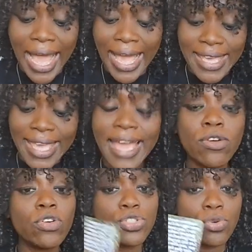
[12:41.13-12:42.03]
I
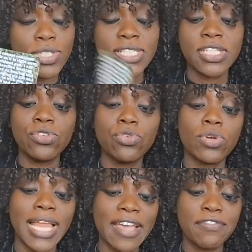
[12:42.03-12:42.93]
cannot continue
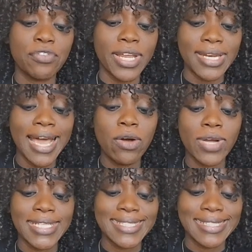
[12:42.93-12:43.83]
life right now
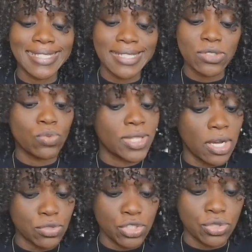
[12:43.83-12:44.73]
as it is
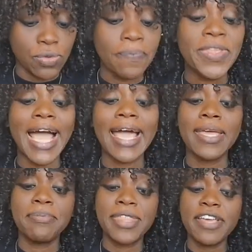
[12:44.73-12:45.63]
without you. I
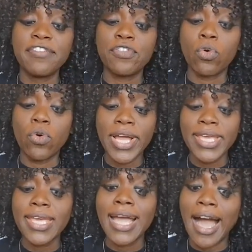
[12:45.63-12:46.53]
am therefore
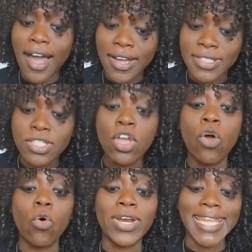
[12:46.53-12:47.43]
working hard
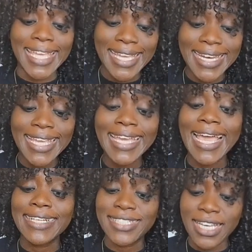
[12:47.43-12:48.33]
on healing
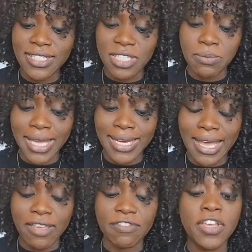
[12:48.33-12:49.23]
and changing my
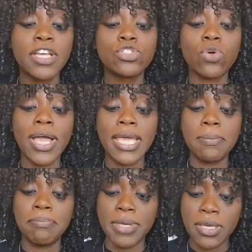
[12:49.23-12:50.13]
life so I
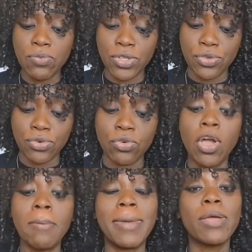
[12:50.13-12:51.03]
can be with you,
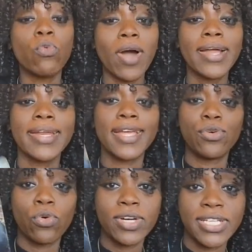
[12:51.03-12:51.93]
my one
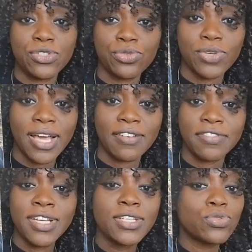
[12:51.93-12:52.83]
and only true love.
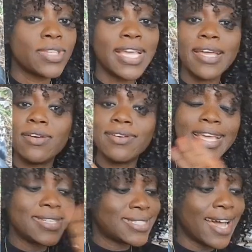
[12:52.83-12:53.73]
So then
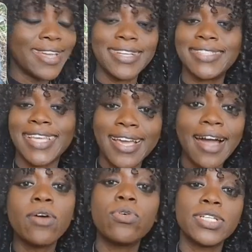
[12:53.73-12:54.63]
they're tired. They
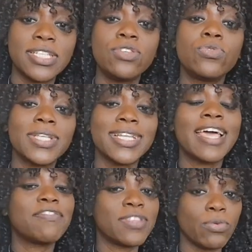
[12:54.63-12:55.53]
can't continue with
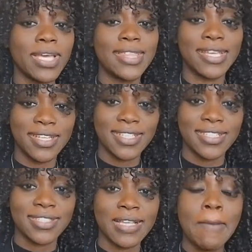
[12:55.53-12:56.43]
life the way that it
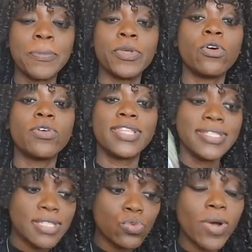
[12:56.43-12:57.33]
is. You know,
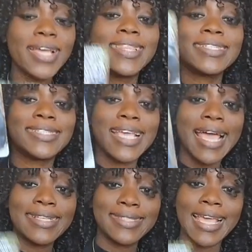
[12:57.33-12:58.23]
this is why that
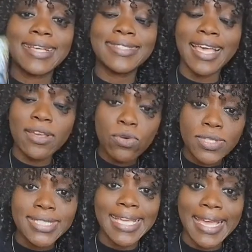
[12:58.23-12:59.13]
as a cycle
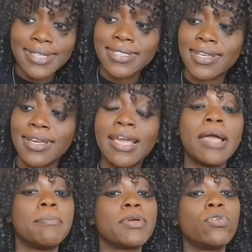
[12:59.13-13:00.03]
is ending
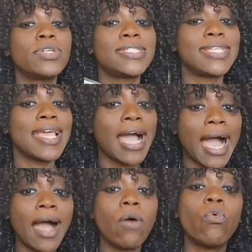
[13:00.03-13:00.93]
because they
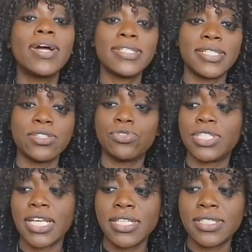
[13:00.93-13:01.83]
are wanting to
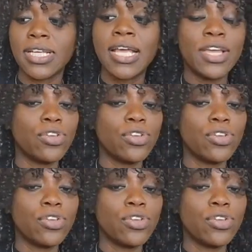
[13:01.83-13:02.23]
change.